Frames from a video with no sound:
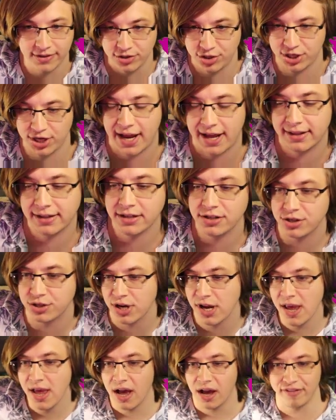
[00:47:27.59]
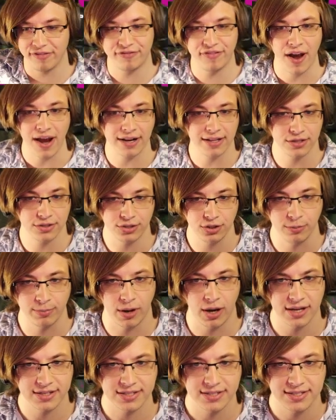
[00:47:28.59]
challenge of fighting two
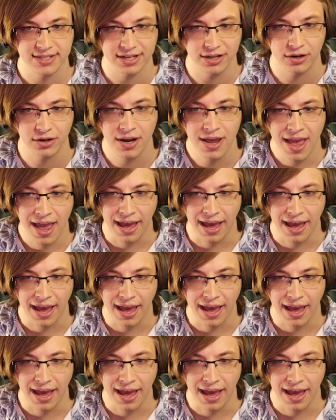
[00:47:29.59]
bosses here.